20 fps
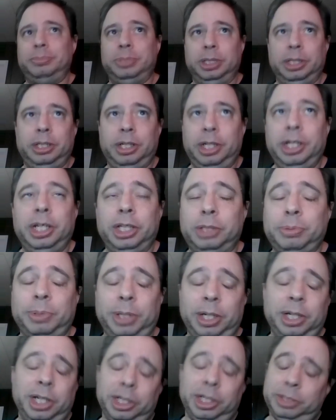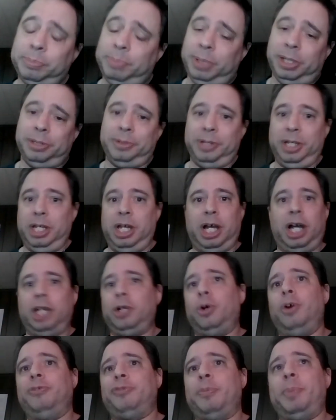But it is what it is. But I
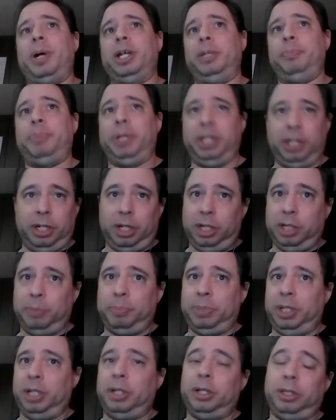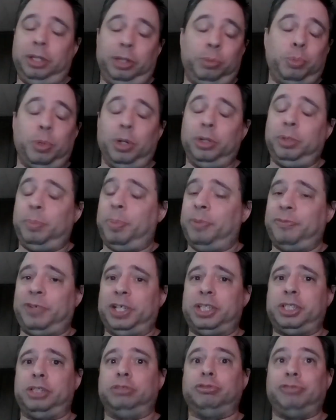offer my opinion on the, on the world of
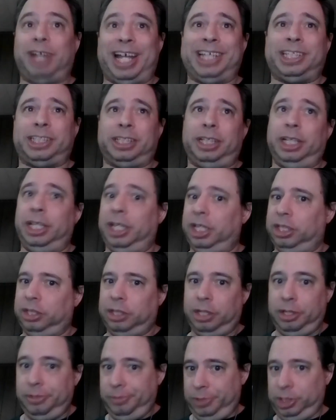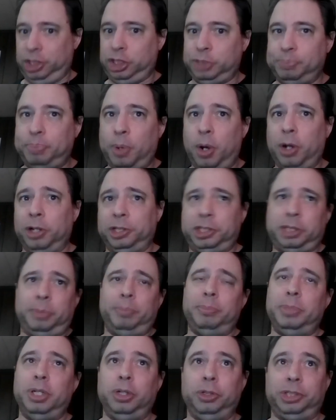professional wrestling and sports,
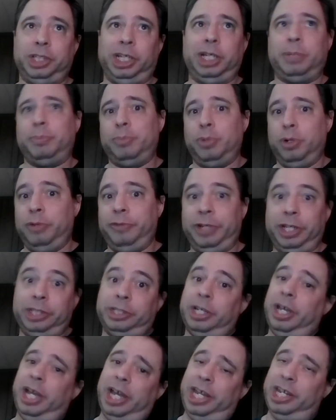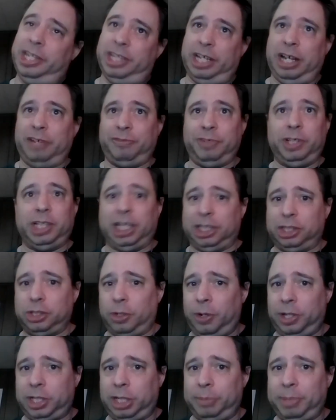music, movies, anything I feel like
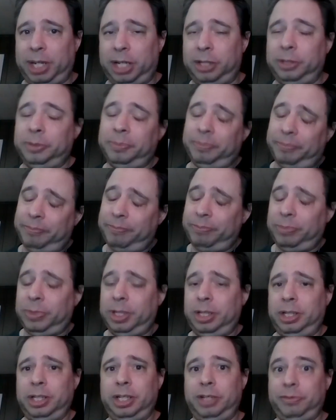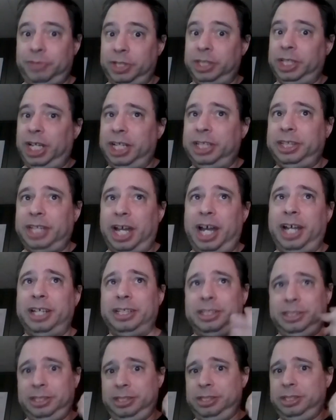talking about. And if you like
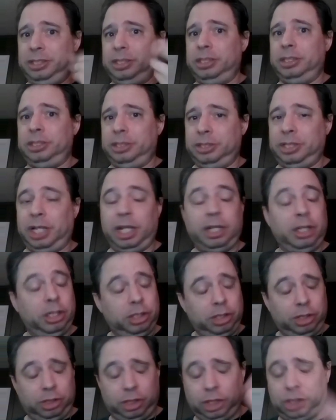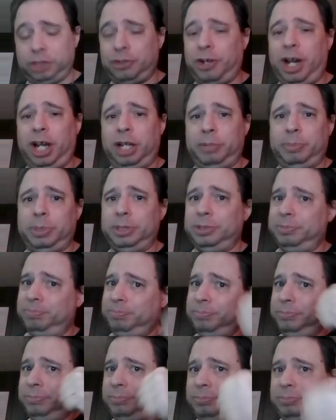that, then subscribe.
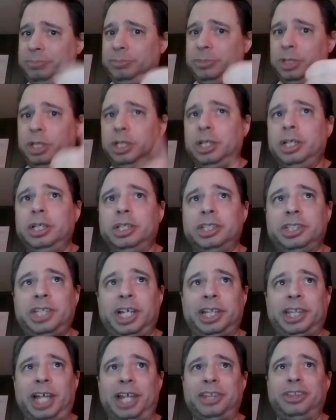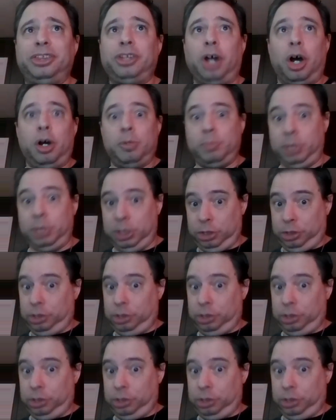Stick that thumb